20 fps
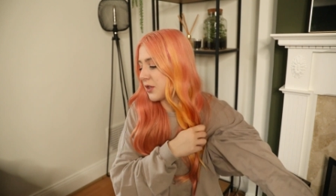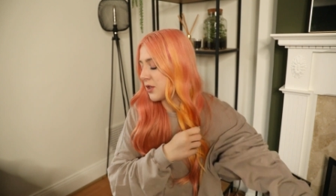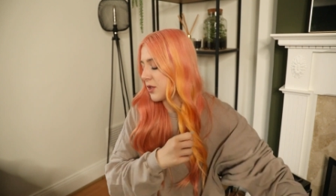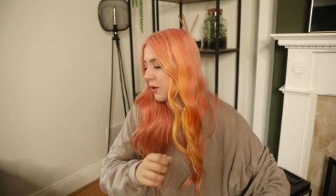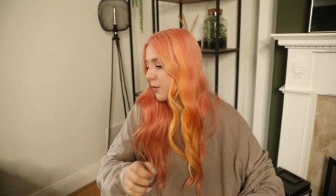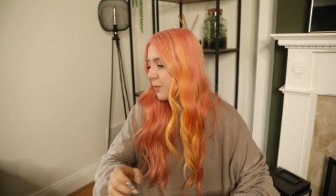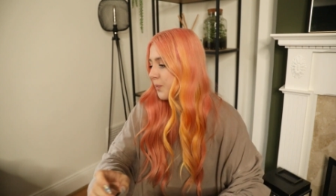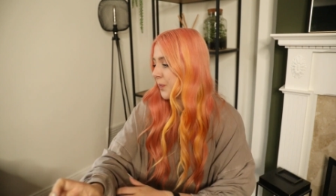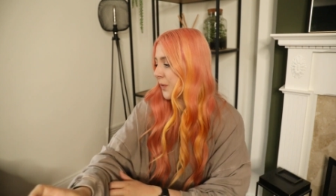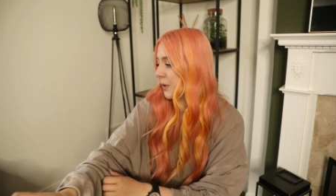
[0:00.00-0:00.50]

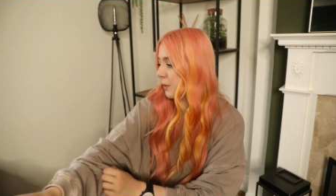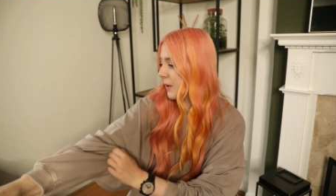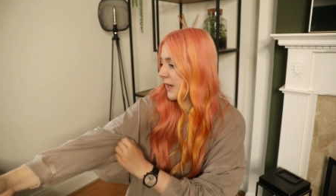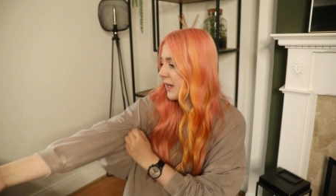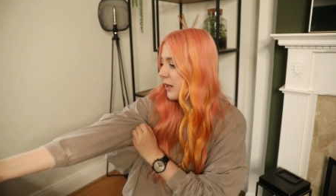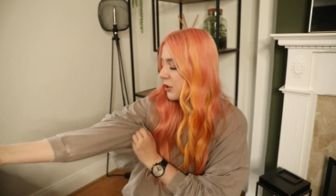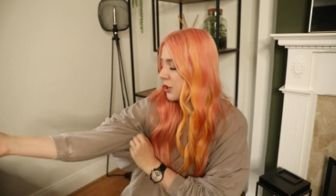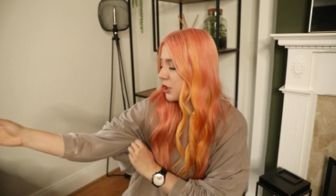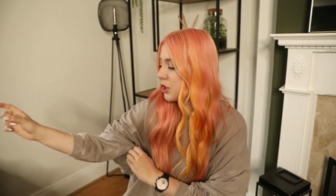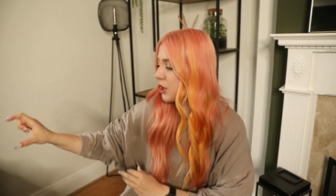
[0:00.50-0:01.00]
So we
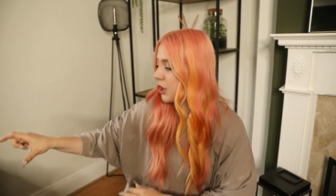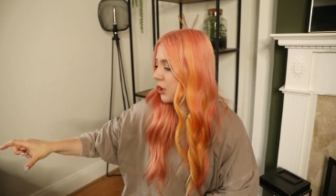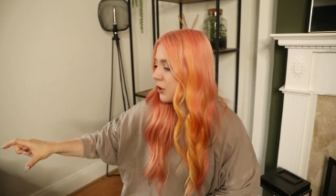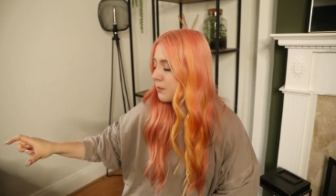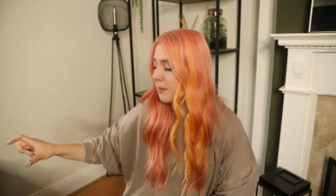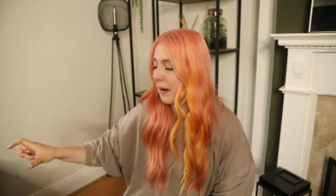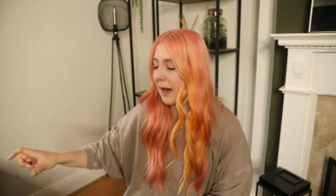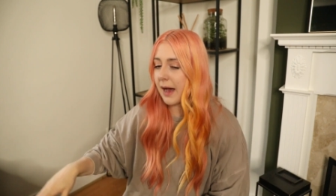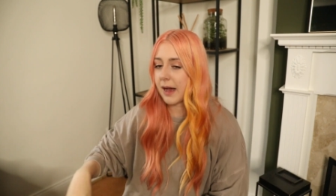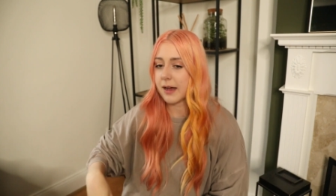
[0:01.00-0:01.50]
got the
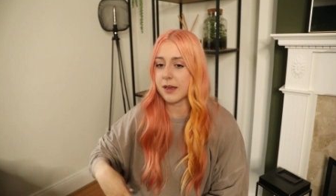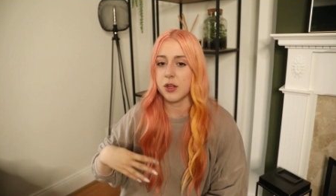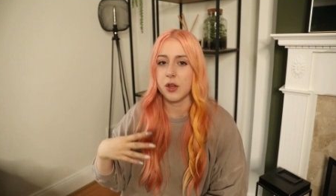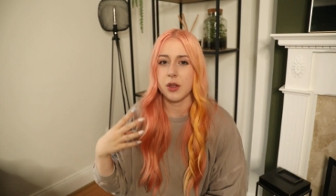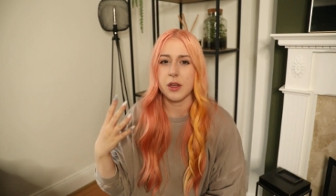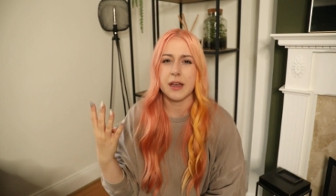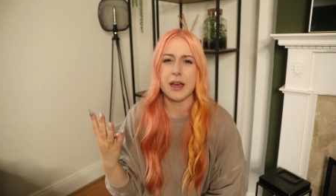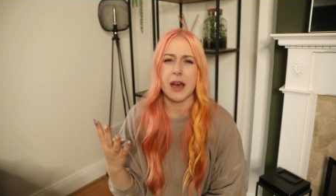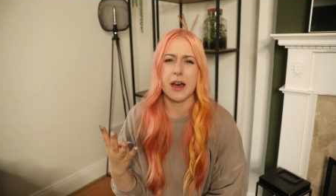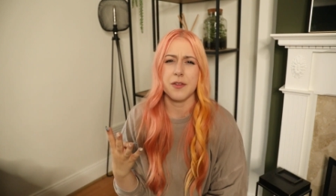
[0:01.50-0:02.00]
2-pack. You
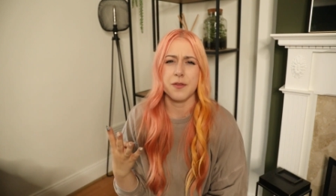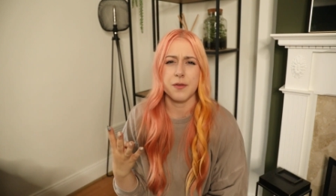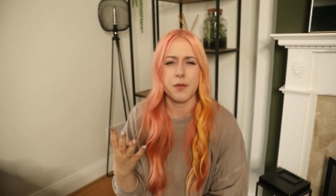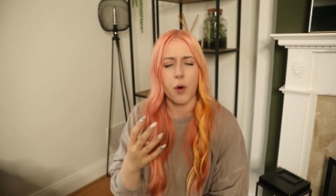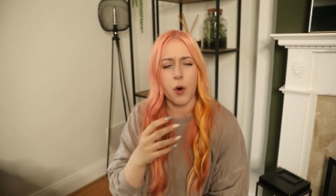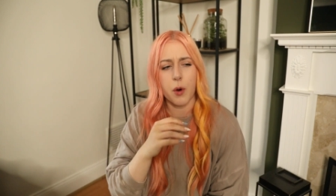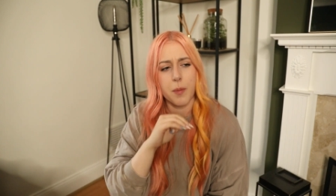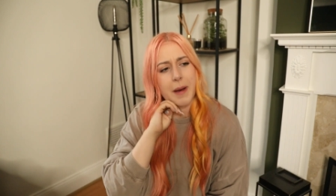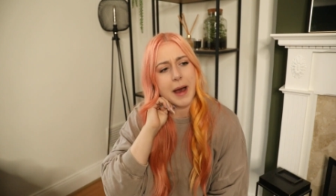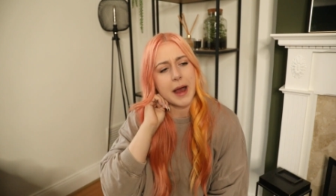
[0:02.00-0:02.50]
can get a
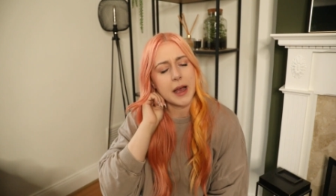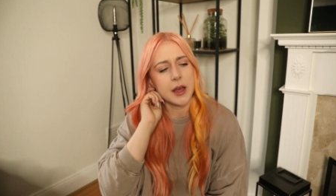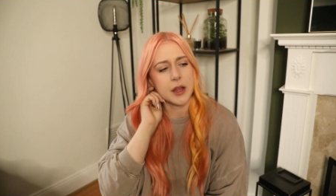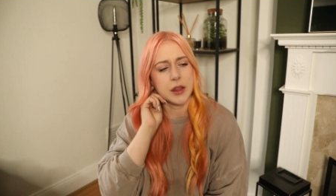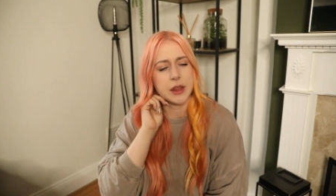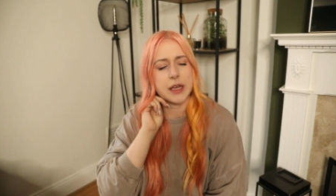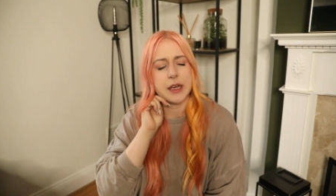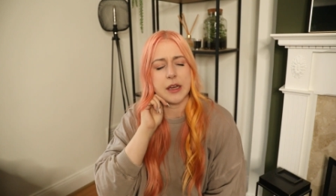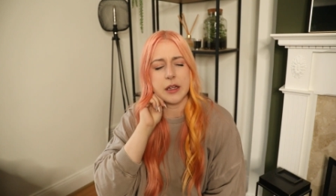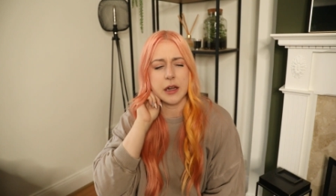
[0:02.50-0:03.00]
4-pack, I
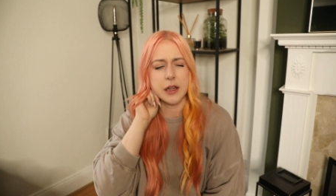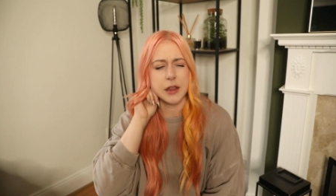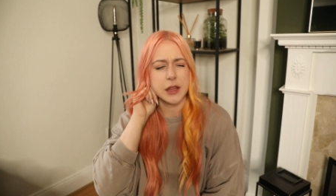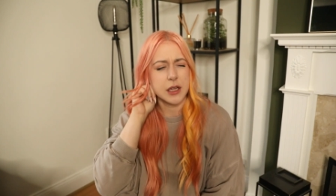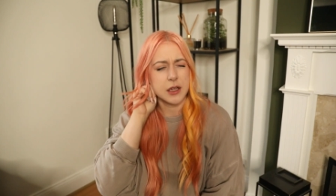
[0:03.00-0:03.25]
think, and